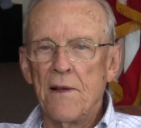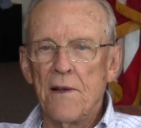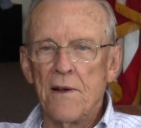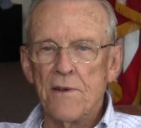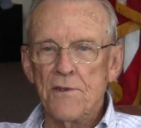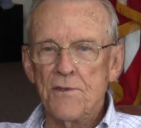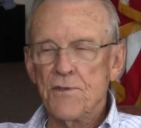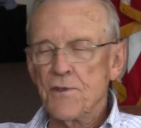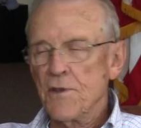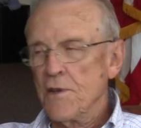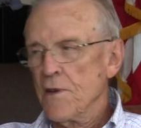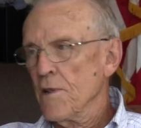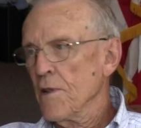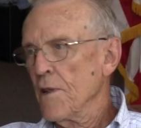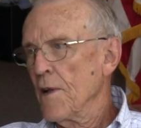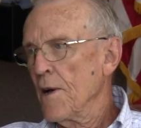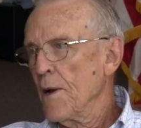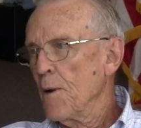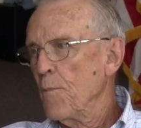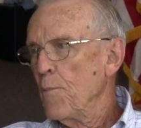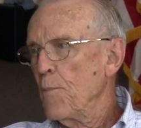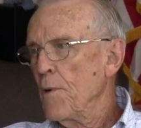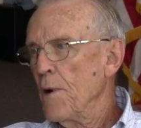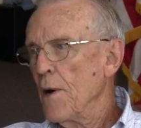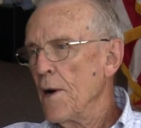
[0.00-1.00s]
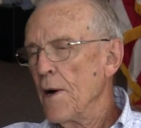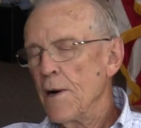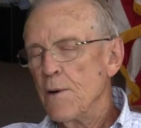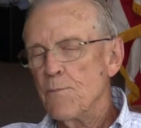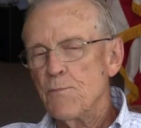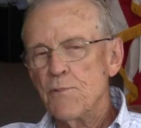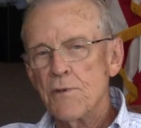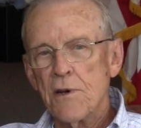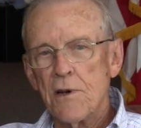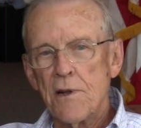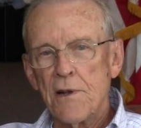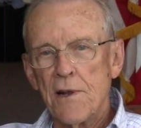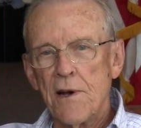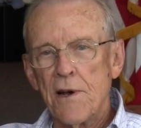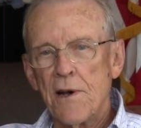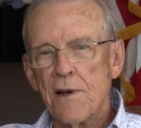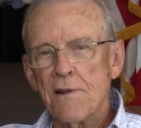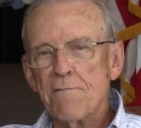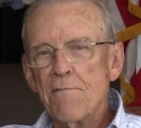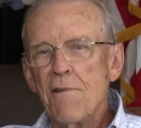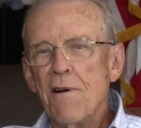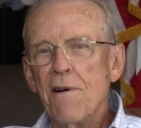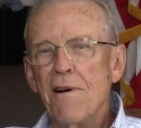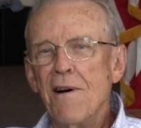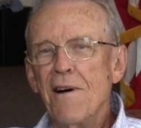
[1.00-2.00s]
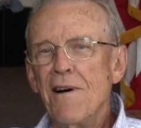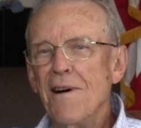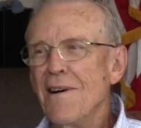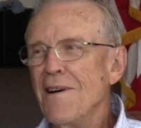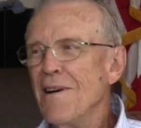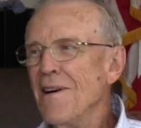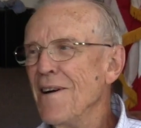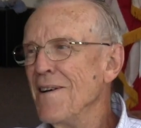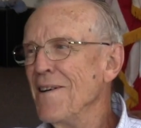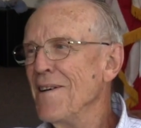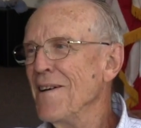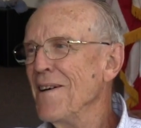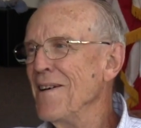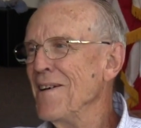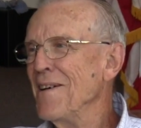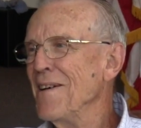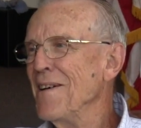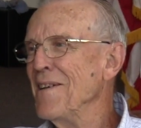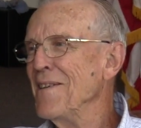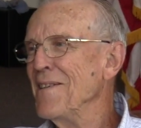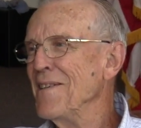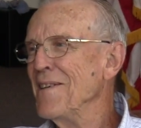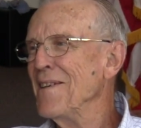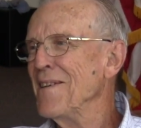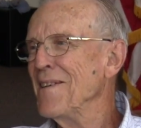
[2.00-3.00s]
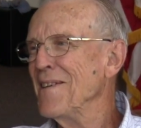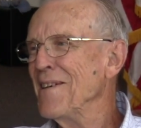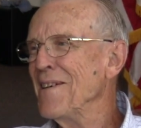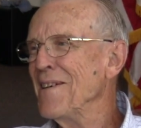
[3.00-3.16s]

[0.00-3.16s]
I used to get a lot of bribes on that.